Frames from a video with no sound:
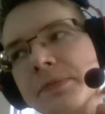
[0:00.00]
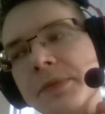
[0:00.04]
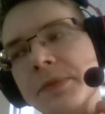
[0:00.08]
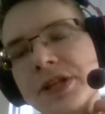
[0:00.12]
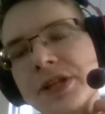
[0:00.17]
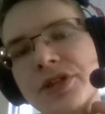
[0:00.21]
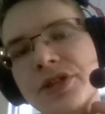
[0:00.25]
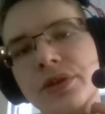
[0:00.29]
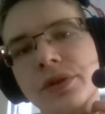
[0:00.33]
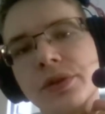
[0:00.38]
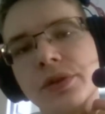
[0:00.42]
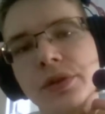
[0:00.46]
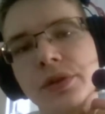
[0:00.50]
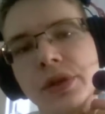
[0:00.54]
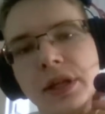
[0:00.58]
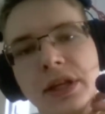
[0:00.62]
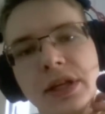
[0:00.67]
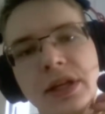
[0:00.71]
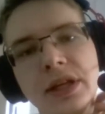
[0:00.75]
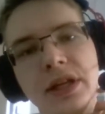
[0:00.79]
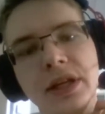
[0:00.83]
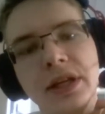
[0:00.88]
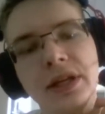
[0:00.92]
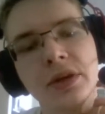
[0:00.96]
make sure that
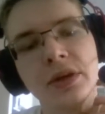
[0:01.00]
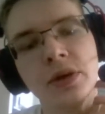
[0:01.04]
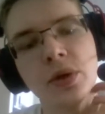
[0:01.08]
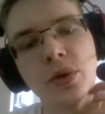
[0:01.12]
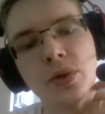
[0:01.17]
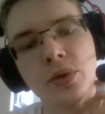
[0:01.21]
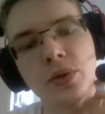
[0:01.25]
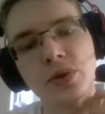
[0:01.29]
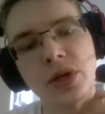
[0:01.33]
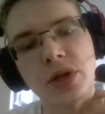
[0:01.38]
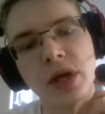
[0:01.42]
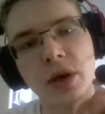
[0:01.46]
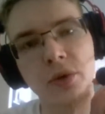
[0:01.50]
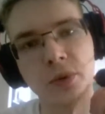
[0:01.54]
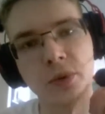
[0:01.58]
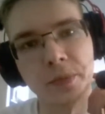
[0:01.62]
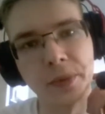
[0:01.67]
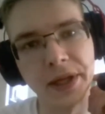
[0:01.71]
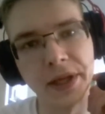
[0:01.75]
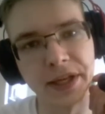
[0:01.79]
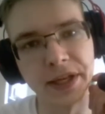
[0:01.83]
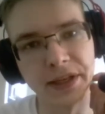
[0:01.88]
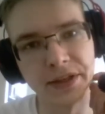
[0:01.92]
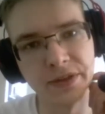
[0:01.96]
he knows how to
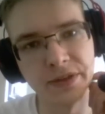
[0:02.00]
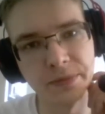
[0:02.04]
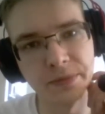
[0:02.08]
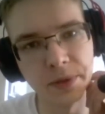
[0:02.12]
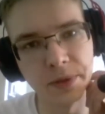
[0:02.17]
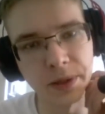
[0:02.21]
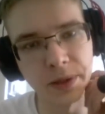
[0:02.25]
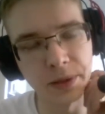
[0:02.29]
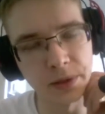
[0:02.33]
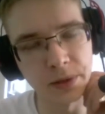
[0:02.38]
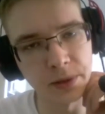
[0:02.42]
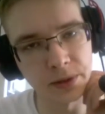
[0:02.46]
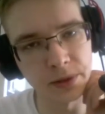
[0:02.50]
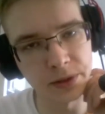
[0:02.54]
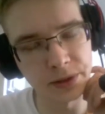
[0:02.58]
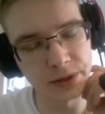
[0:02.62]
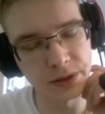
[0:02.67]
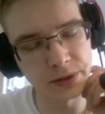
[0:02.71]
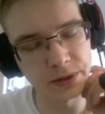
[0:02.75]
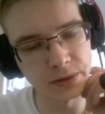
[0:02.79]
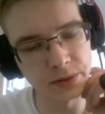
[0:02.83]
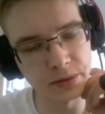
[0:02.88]
play it, because